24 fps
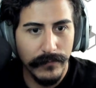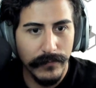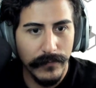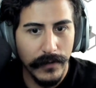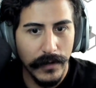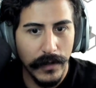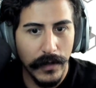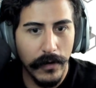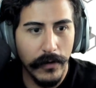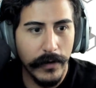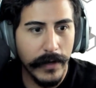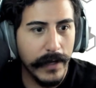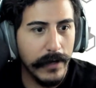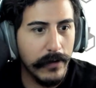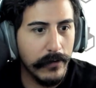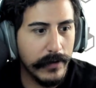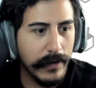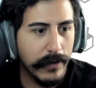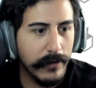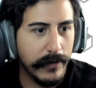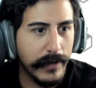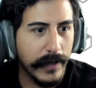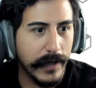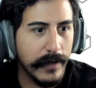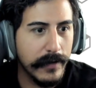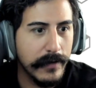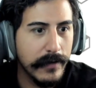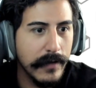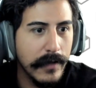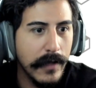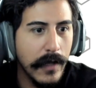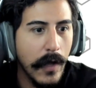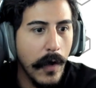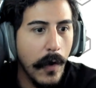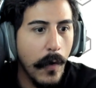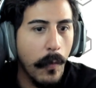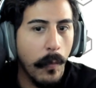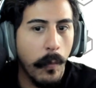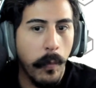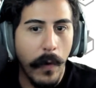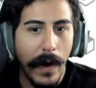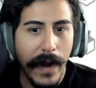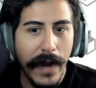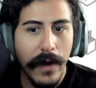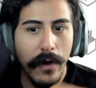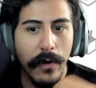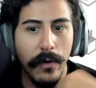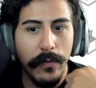Okay, okay, okay.
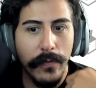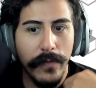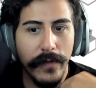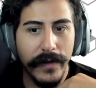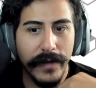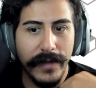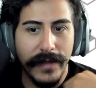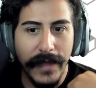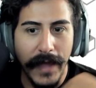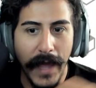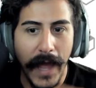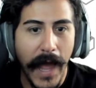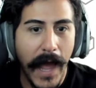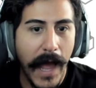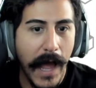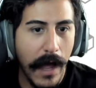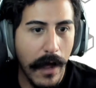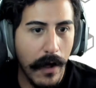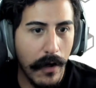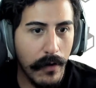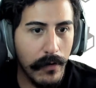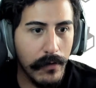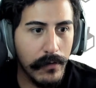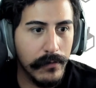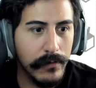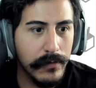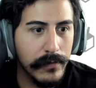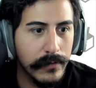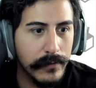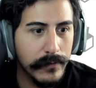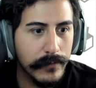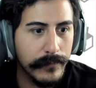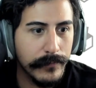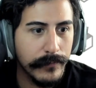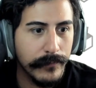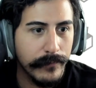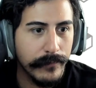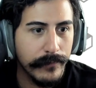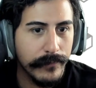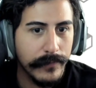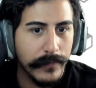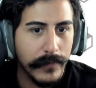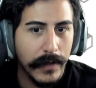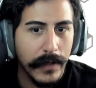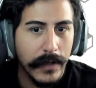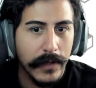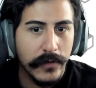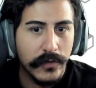Wear the cowl.
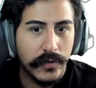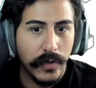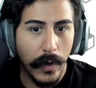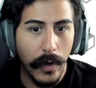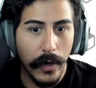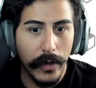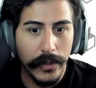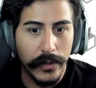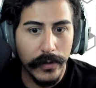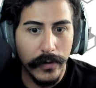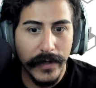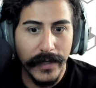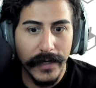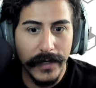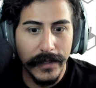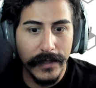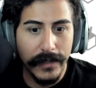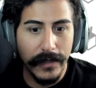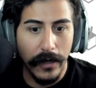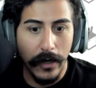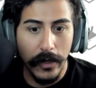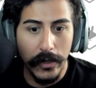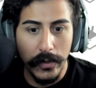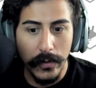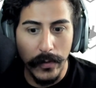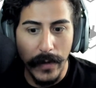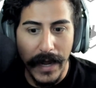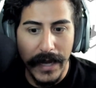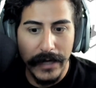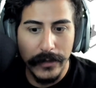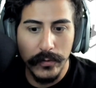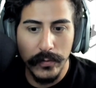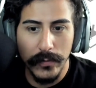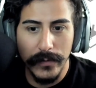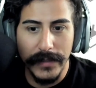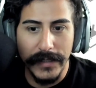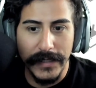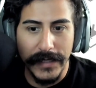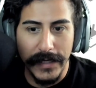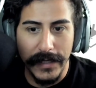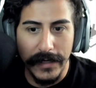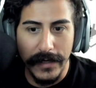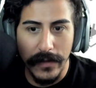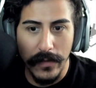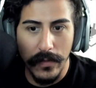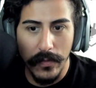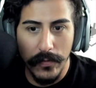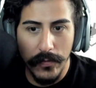So are you getting, are you actually
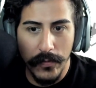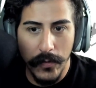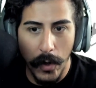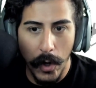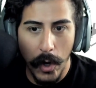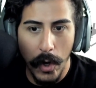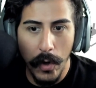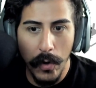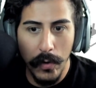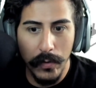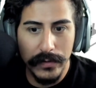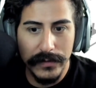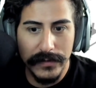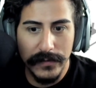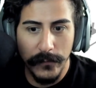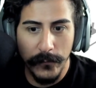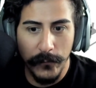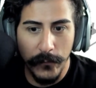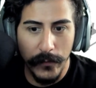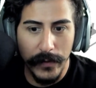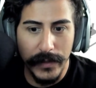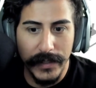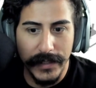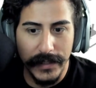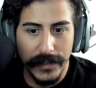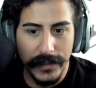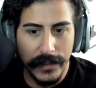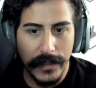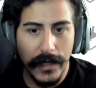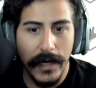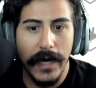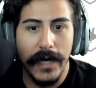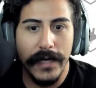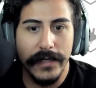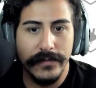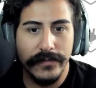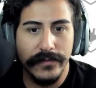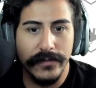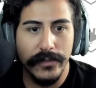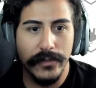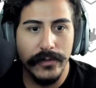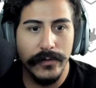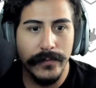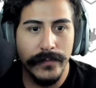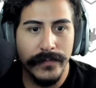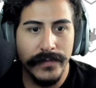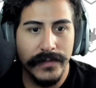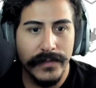getting those freaking
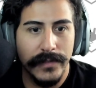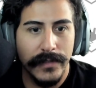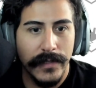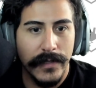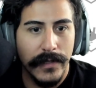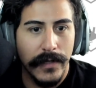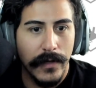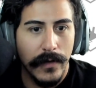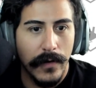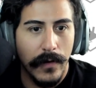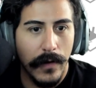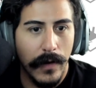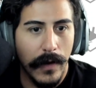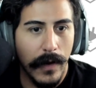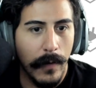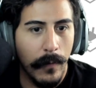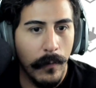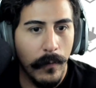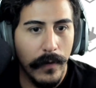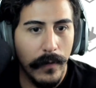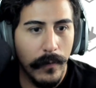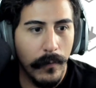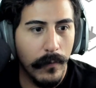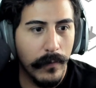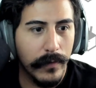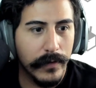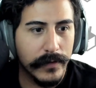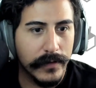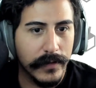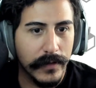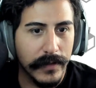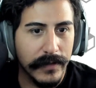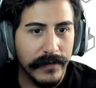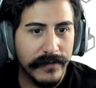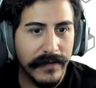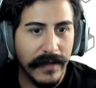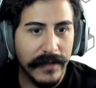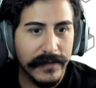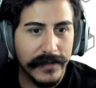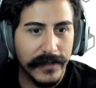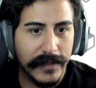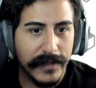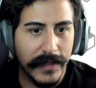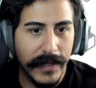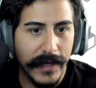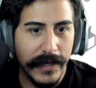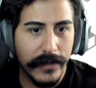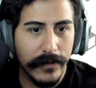costumes? And what, is that the
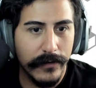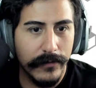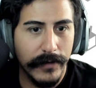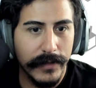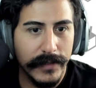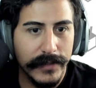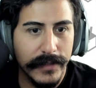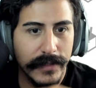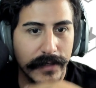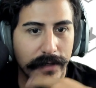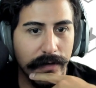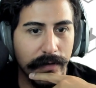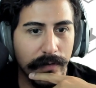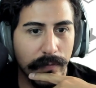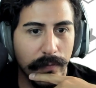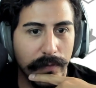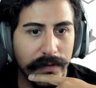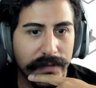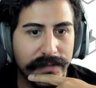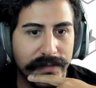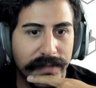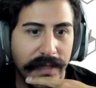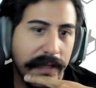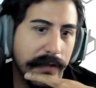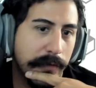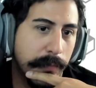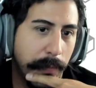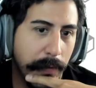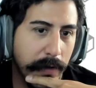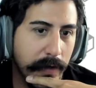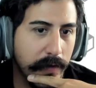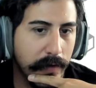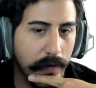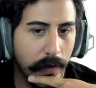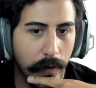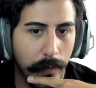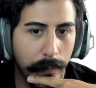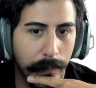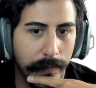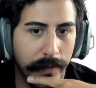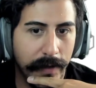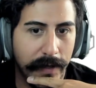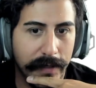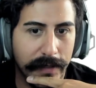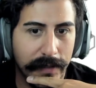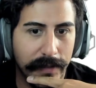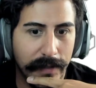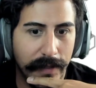glider right there? Which, that's pretty dope,
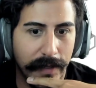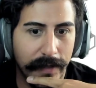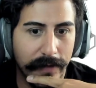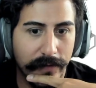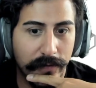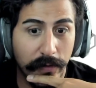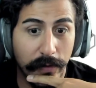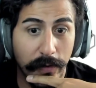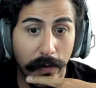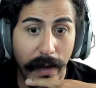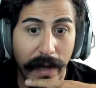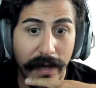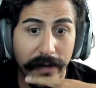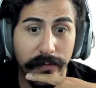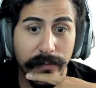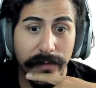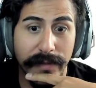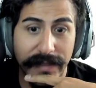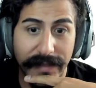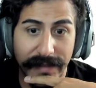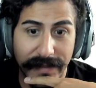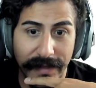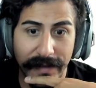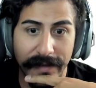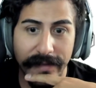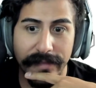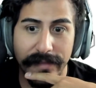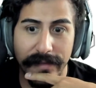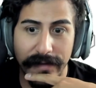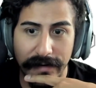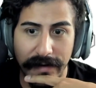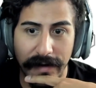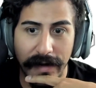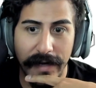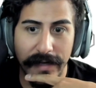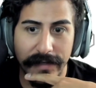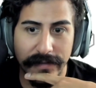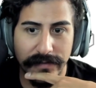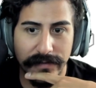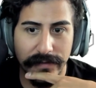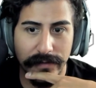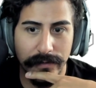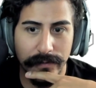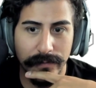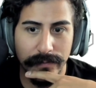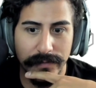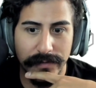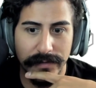not gonna lie. So you actually get the
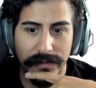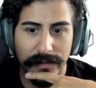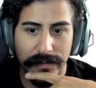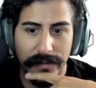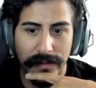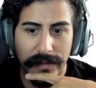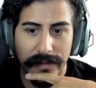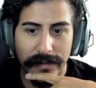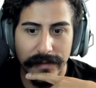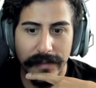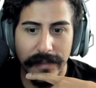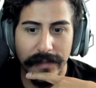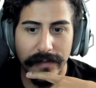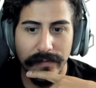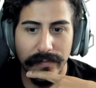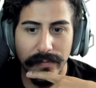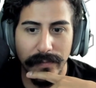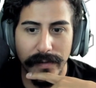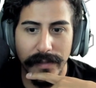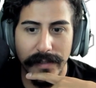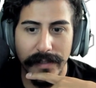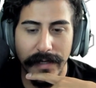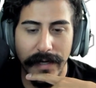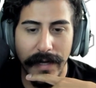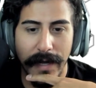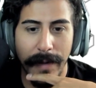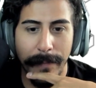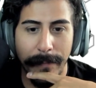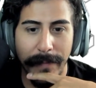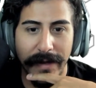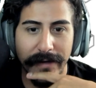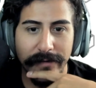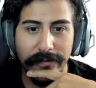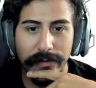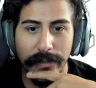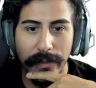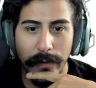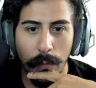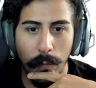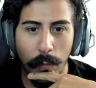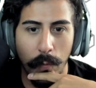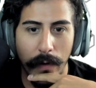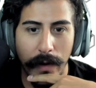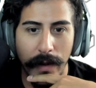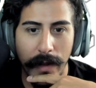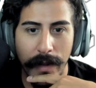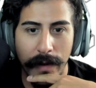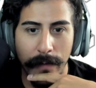costumes? This one, I'm actually
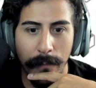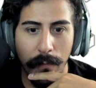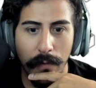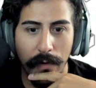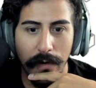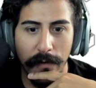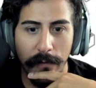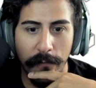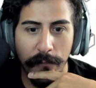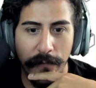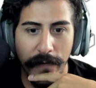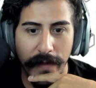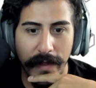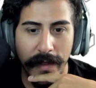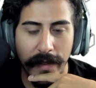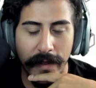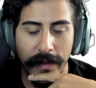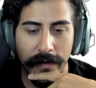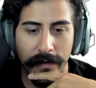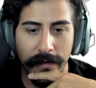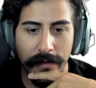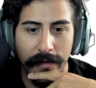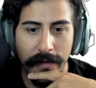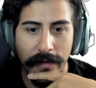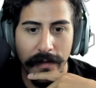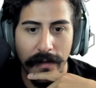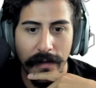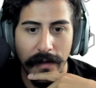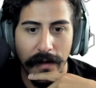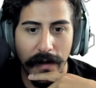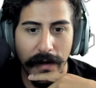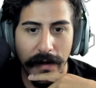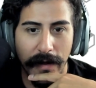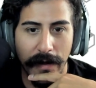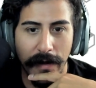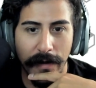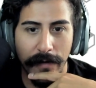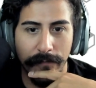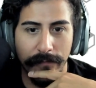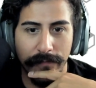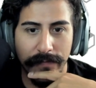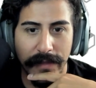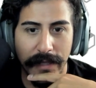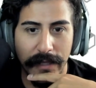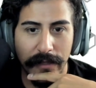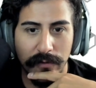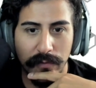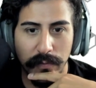way more a fan of
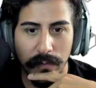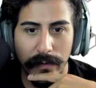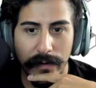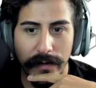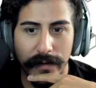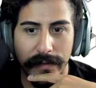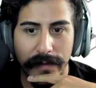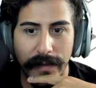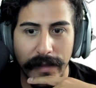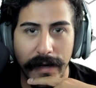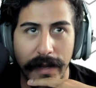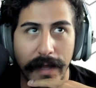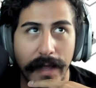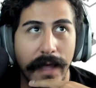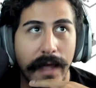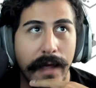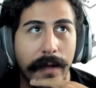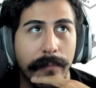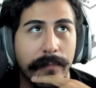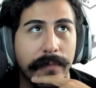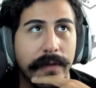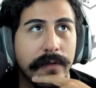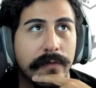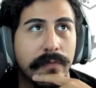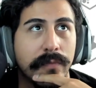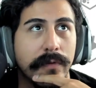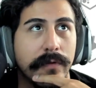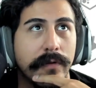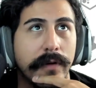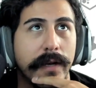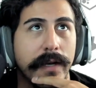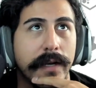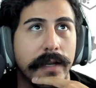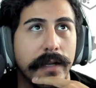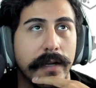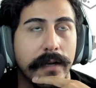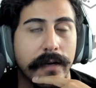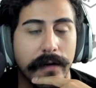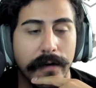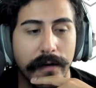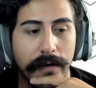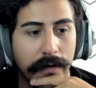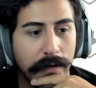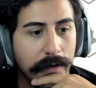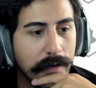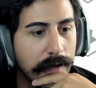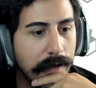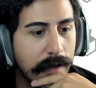this one than I am this one right
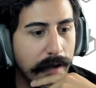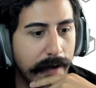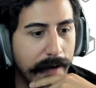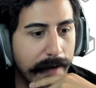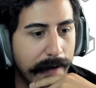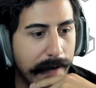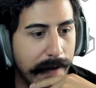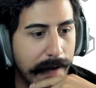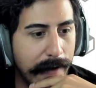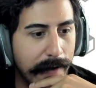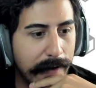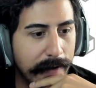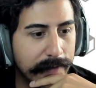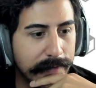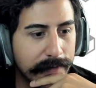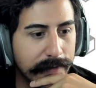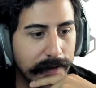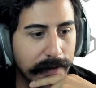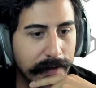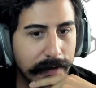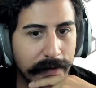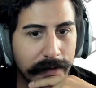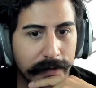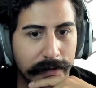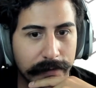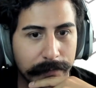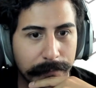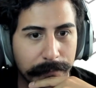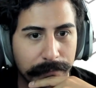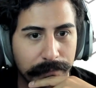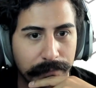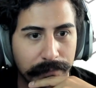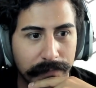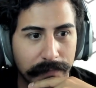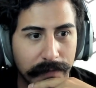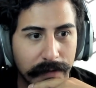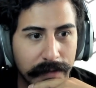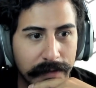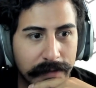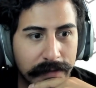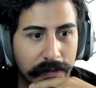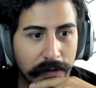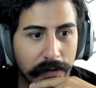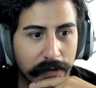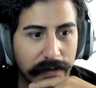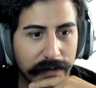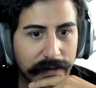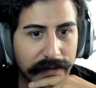here. Uh, and then,
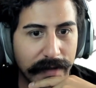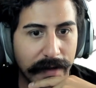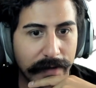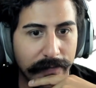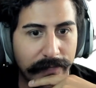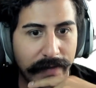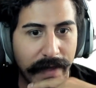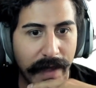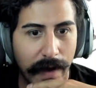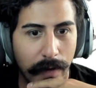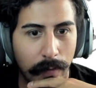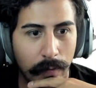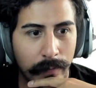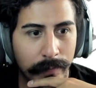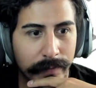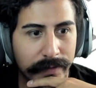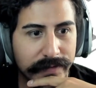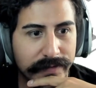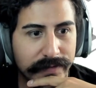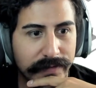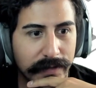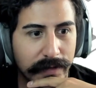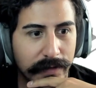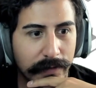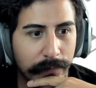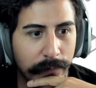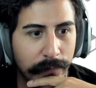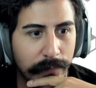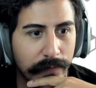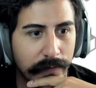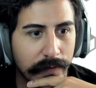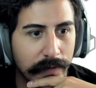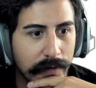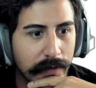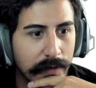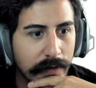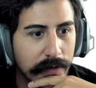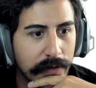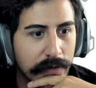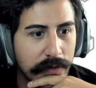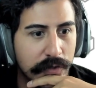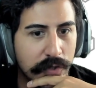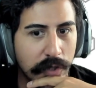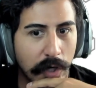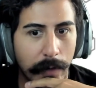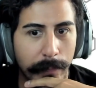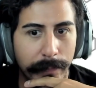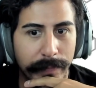do you get to have Catwoman stuff?
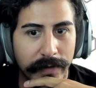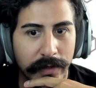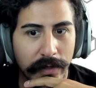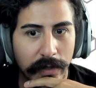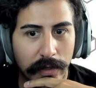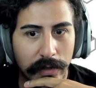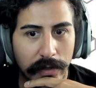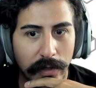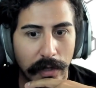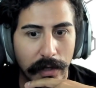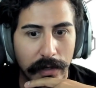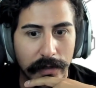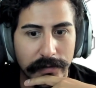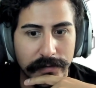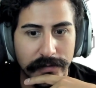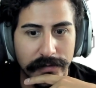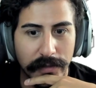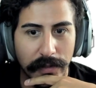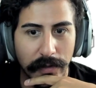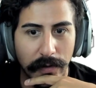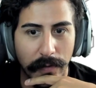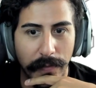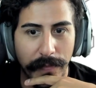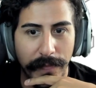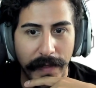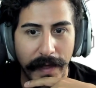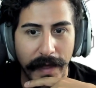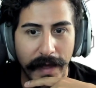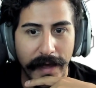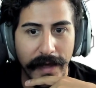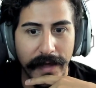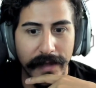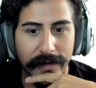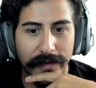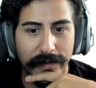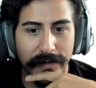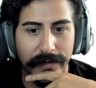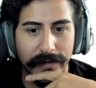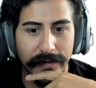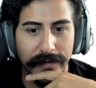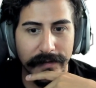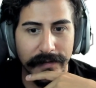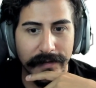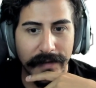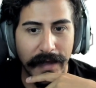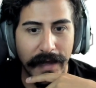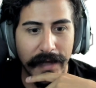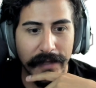Sharpen your claws. So that
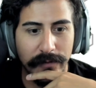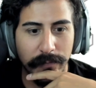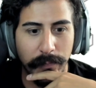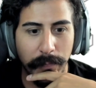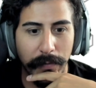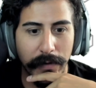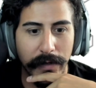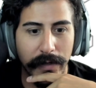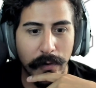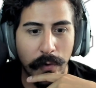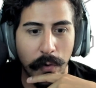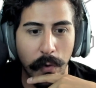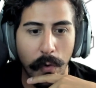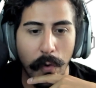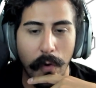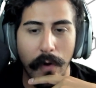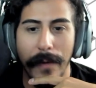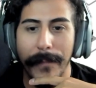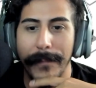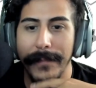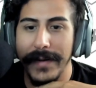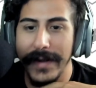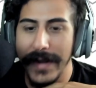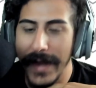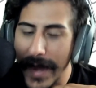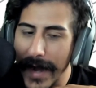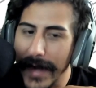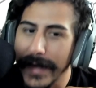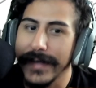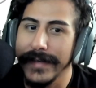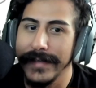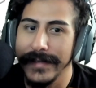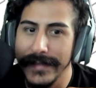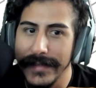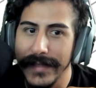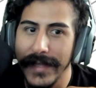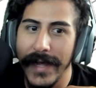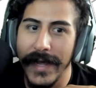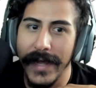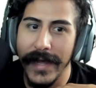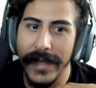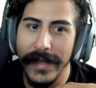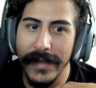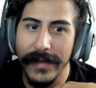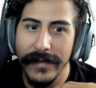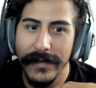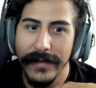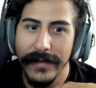that's pretty cool. I'm not gonna lie.